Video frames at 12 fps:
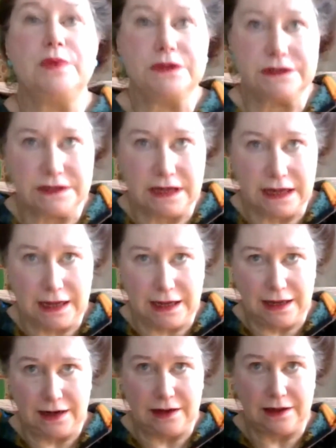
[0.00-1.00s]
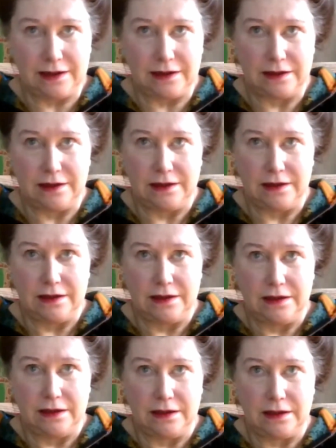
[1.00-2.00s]
particular
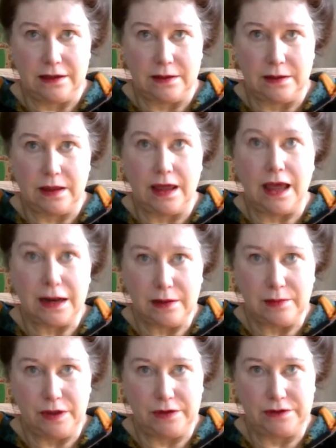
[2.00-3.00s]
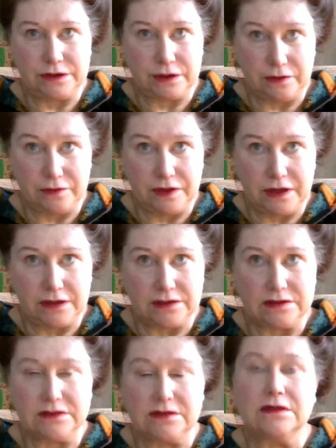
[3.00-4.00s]
element of
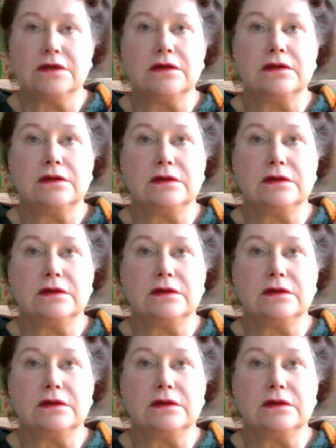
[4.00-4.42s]
this